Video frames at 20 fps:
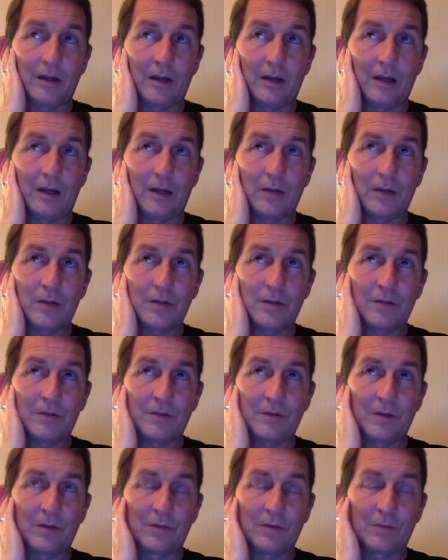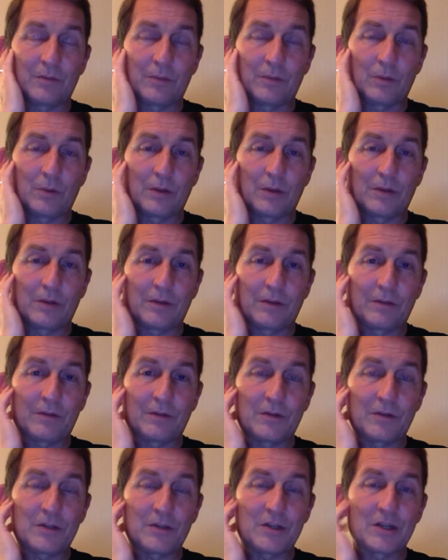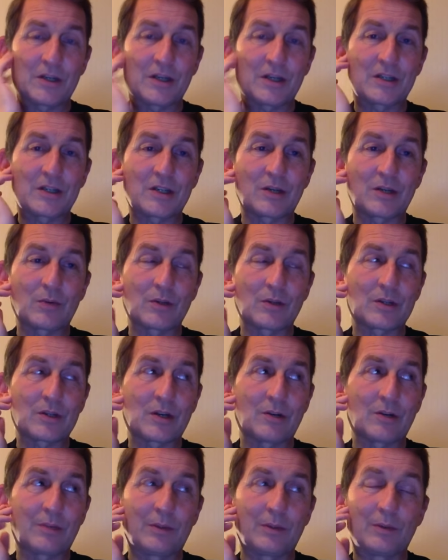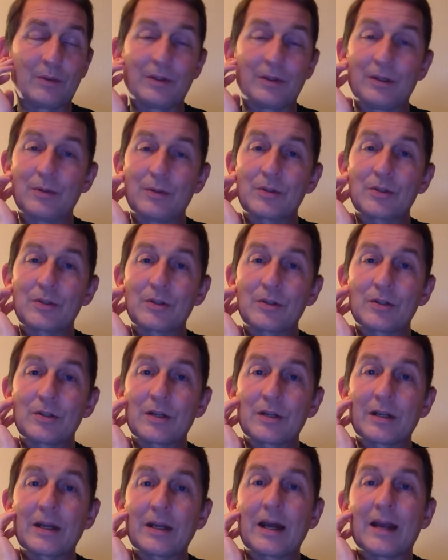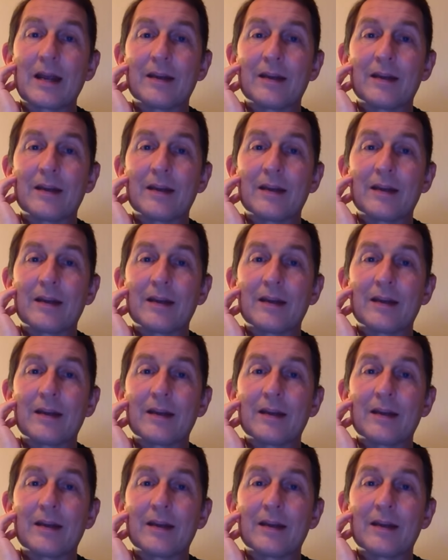I was on the phone for Paul, and I, the first thing I said was, I'll be with you as soon as I can.